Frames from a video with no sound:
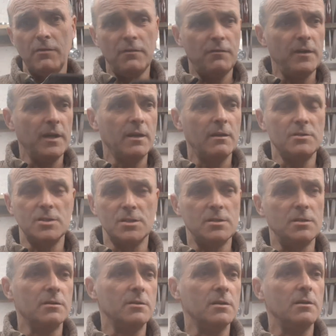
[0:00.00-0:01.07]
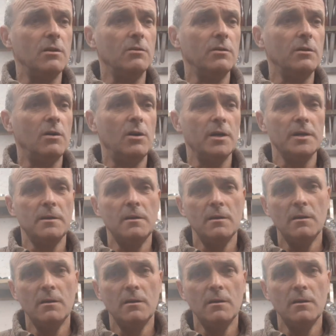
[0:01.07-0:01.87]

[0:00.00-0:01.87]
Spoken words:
I think. I just looked at it online.